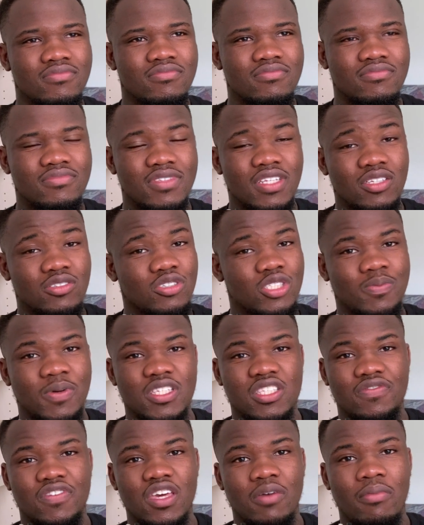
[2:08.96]
There's no
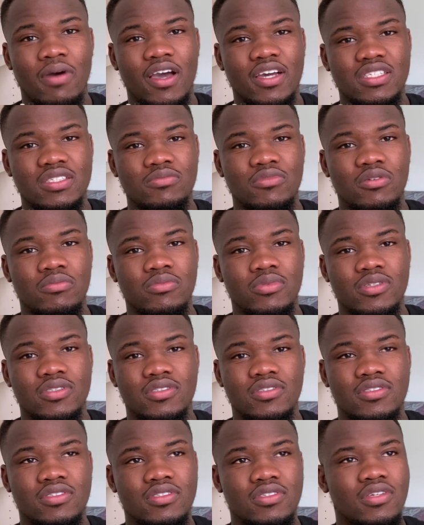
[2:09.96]
specific maximum, but
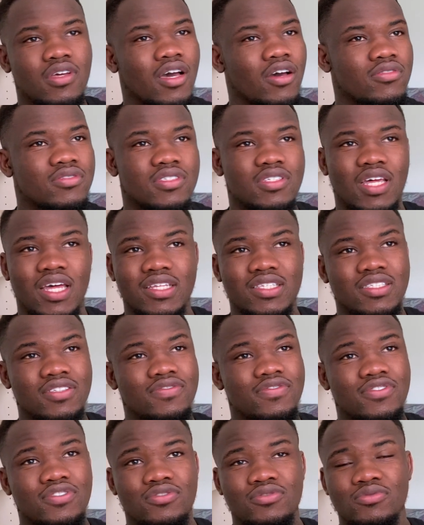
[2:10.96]
I would say that
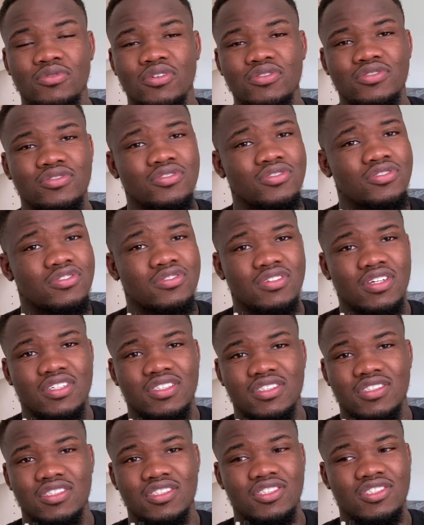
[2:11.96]
if you want to stretch
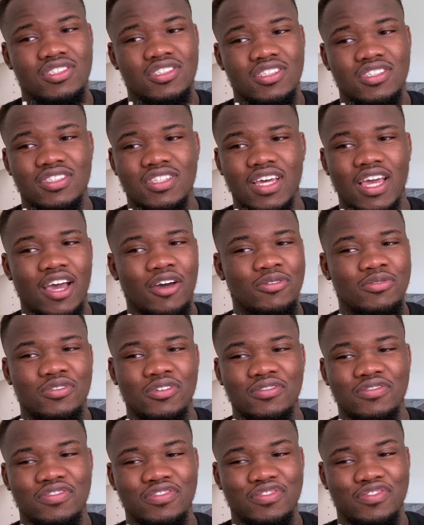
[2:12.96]
this shit out
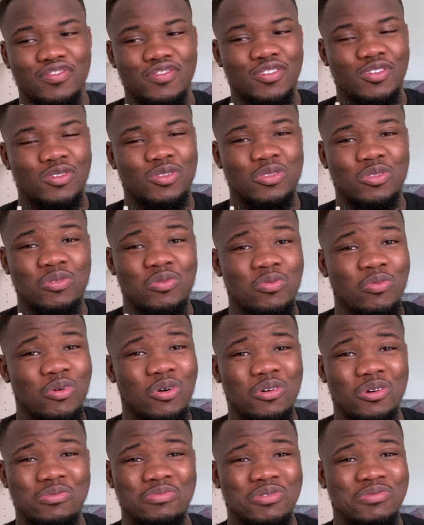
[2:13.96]
of the
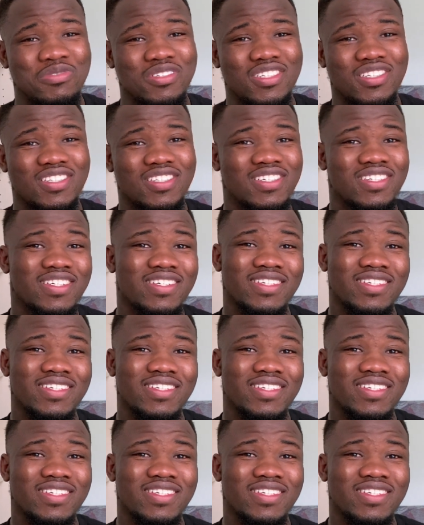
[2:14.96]
work, maybe